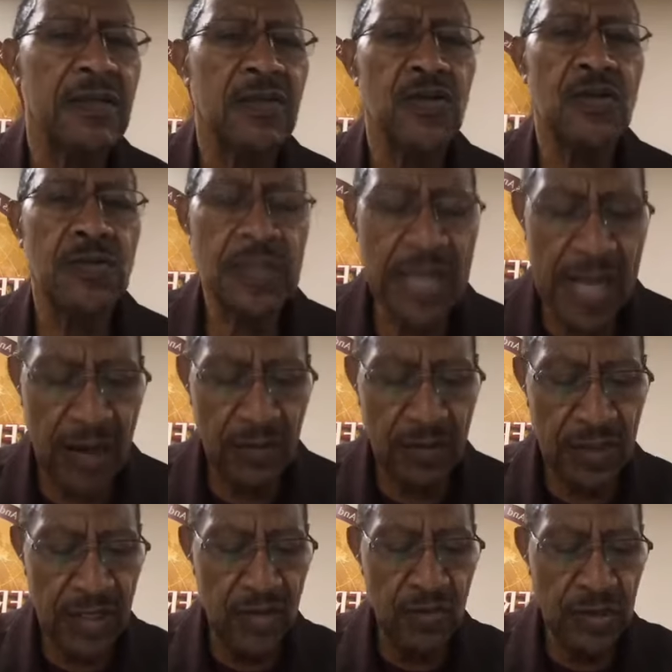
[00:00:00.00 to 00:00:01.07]
you was out
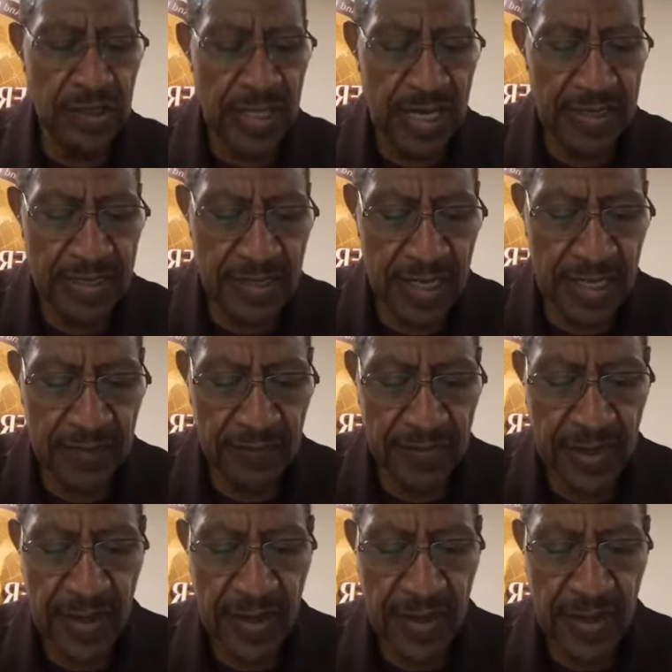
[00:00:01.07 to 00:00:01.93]
and you was not saved.